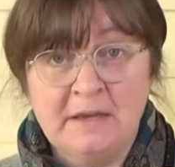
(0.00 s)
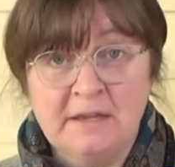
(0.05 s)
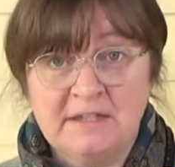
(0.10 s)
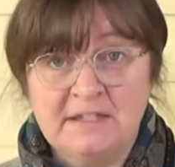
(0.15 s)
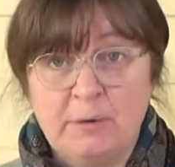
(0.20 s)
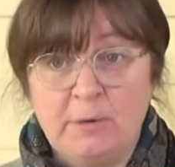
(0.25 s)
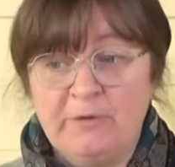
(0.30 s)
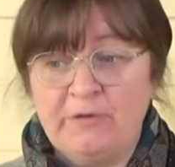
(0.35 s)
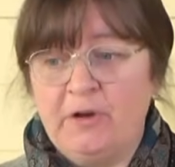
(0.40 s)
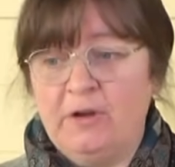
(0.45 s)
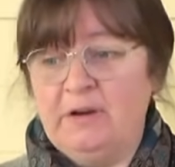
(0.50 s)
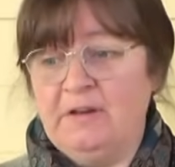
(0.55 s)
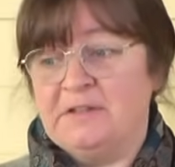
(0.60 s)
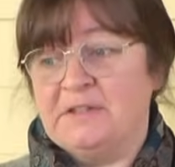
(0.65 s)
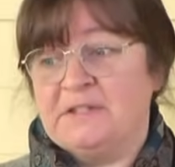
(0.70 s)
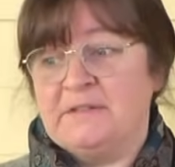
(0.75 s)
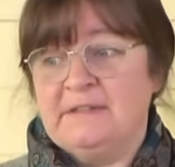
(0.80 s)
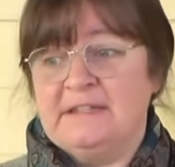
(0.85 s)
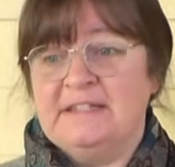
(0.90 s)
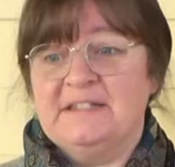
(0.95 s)
So I've got
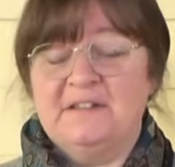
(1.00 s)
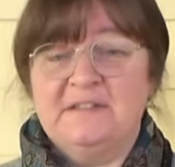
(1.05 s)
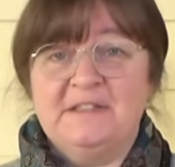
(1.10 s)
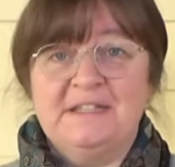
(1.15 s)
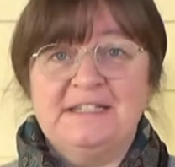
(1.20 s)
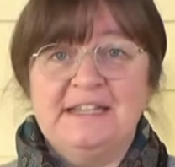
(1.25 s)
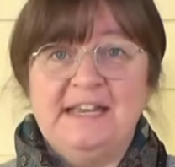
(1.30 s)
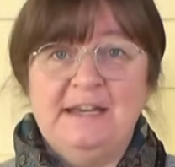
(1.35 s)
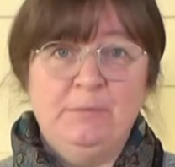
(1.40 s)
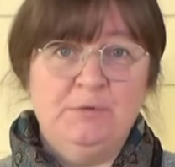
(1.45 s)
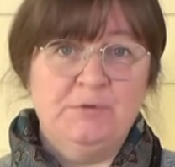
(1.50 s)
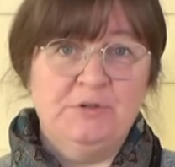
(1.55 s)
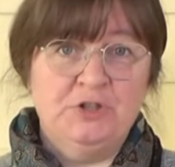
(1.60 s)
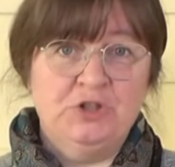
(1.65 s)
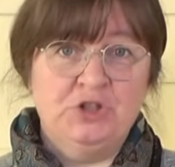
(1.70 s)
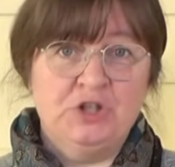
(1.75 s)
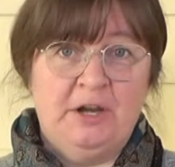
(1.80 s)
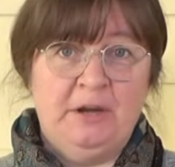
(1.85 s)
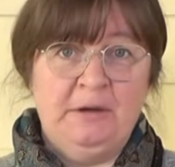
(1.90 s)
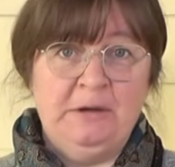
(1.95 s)
lots of things on the table
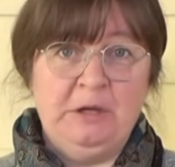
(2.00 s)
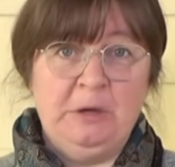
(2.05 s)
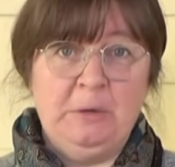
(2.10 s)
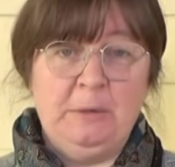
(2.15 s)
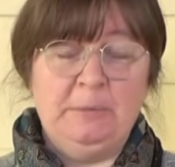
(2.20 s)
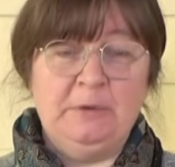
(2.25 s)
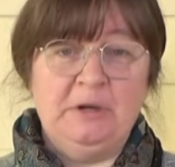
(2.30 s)
to show you.